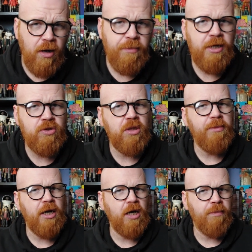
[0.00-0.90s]
I mean, it's only
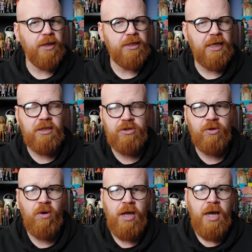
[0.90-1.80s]
been a couple of days,
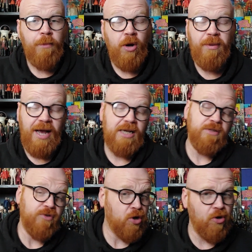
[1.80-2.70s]
so probably as
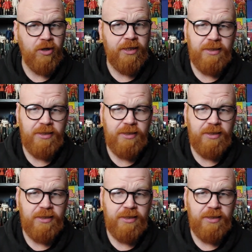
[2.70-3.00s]
of recording,